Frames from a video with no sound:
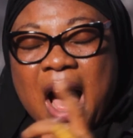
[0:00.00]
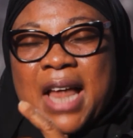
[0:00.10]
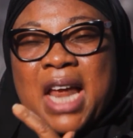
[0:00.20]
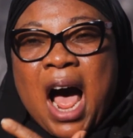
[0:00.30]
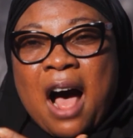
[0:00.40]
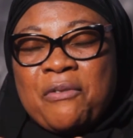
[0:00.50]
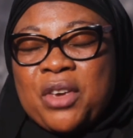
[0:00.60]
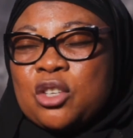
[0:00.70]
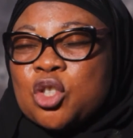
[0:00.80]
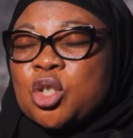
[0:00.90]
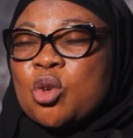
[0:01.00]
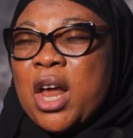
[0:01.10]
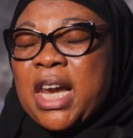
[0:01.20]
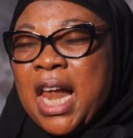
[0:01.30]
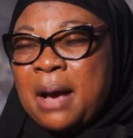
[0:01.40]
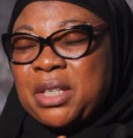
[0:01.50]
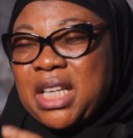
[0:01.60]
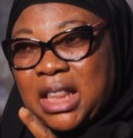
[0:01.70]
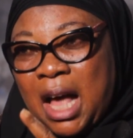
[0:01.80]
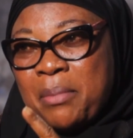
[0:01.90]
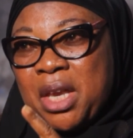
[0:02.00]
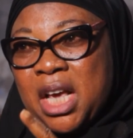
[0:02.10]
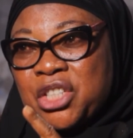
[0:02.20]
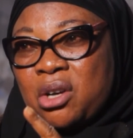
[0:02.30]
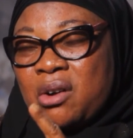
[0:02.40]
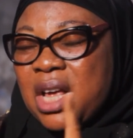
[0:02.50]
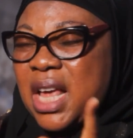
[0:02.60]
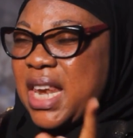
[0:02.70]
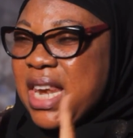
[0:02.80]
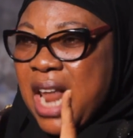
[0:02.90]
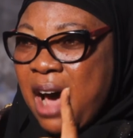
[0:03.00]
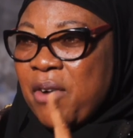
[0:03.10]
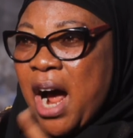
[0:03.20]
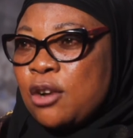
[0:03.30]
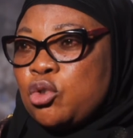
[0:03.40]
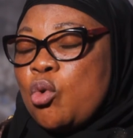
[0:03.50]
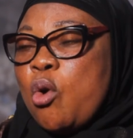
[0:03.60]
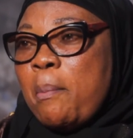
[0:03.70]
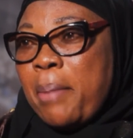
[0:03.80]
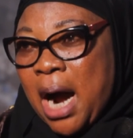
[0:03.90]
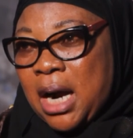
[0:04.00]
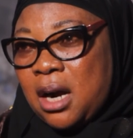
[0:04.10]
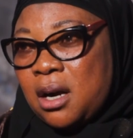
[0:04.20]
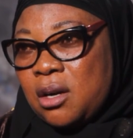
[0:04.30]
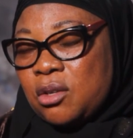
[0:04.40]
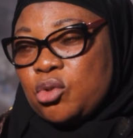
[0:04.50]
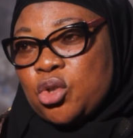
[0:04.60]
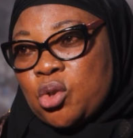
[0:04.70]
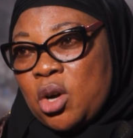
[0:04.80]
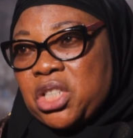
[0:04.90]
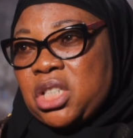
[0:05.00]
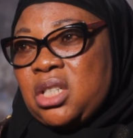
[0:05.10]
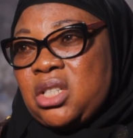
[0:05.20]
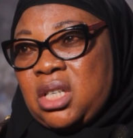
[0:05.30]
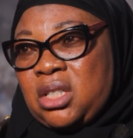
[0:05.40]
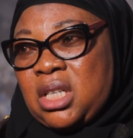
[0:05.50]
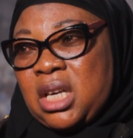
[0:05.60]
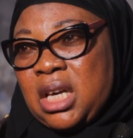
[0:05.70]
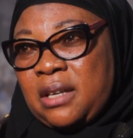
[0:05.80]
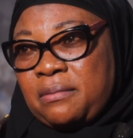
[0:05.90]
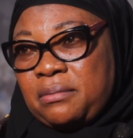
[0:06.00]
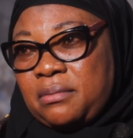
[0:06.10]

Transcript: and having solemn determination never to go back to such sins again.